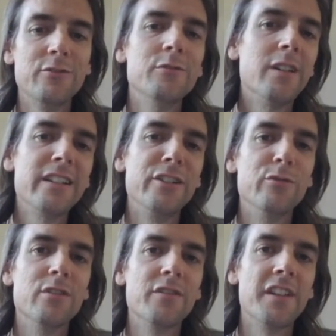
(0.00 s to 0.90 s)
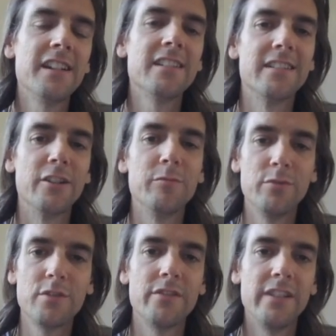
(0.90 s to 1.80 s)
Oh, I knew all of that. No,
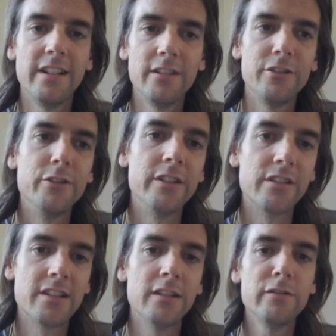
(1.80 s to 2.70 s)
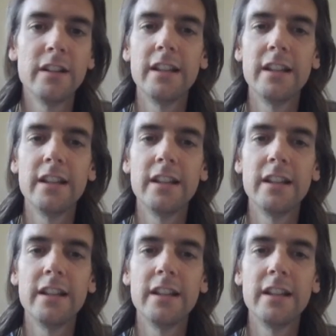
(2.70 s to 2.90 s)
pause the video, do it yourself.